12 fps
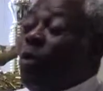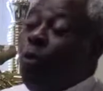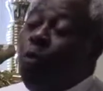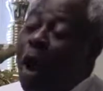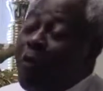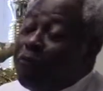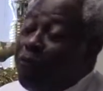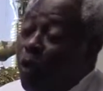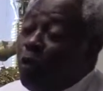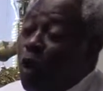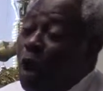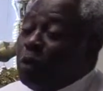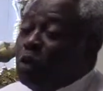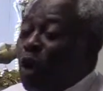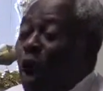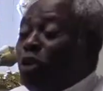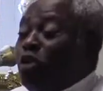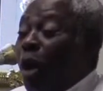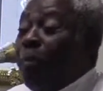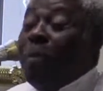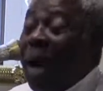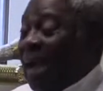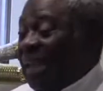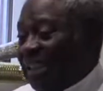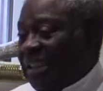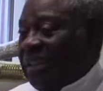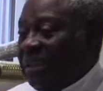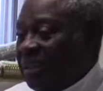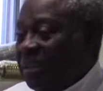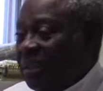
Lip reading: Work for God with all your might.